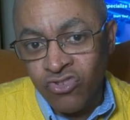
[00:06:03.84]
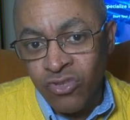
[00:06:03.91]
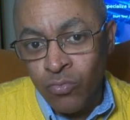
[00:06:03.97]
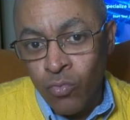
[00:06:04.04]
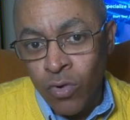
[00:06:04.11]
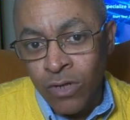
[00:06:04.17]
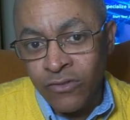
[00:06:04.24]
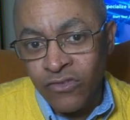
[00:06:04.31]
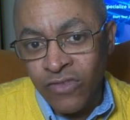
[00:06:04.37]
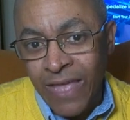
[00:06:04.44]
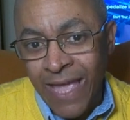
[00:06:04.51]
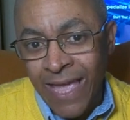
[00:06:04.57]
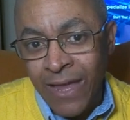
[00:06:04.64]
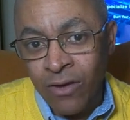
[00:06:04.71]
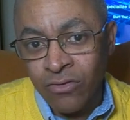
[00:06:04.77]
she wants the
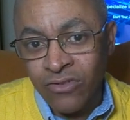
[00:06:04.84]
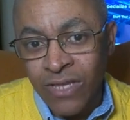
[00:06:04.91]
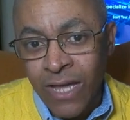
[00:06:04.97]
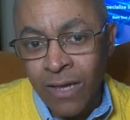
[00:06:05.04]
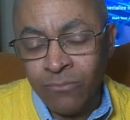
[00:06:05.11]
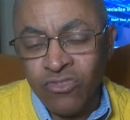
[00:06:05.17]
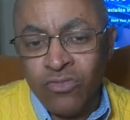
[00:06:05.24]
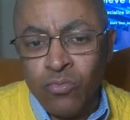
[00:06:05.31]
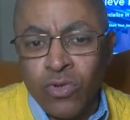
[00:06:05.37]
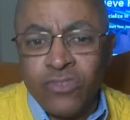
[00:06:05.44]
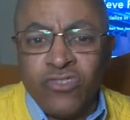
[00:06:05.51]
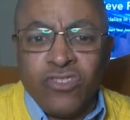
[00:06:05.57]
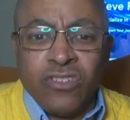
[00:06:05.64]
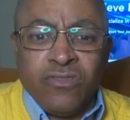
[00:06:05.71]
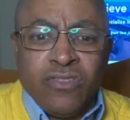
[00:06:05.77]
airtime. She
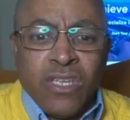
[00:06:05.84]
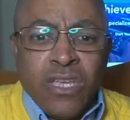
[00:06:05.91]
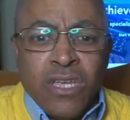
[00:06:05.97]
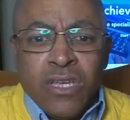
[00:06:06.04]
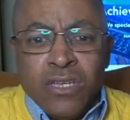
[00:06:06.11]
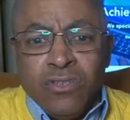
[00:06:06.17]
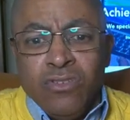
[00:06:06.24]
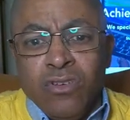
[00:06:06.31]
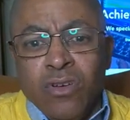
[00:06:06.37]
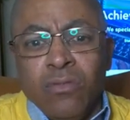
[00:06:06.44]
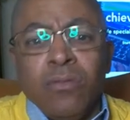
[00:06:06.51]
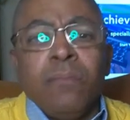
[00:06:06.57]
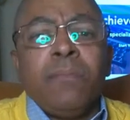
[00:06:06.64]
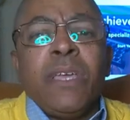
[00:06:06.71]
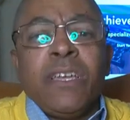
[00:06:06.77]
wants to, you
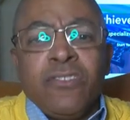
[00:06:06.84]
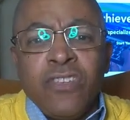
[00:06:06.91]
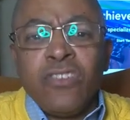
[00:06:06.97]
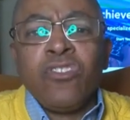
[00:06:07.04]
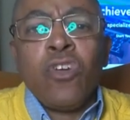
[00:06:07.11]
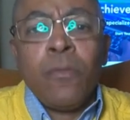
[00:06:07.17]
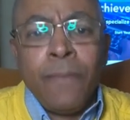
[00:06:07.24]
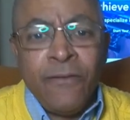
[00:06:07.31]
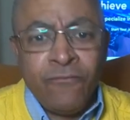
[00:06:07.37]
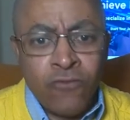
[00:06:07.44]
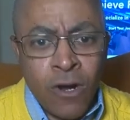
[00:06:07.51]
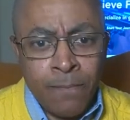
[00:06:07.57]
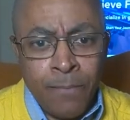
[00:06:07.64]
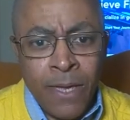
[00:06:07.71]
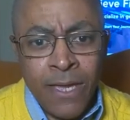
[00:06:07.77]
know, because this is going to be
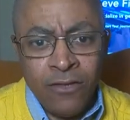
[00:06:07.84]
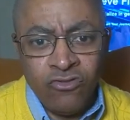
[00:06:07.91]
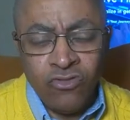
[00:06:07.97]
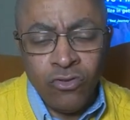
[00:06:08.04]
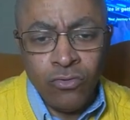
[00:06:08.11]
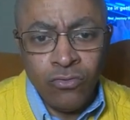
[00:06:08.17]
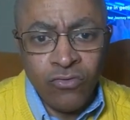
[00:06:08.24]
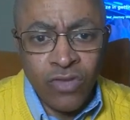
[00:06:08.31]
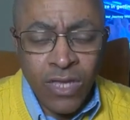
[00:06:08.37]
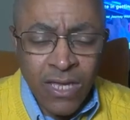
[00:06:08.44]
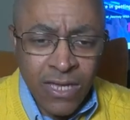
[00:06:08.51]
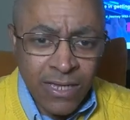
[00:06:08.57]
front page news.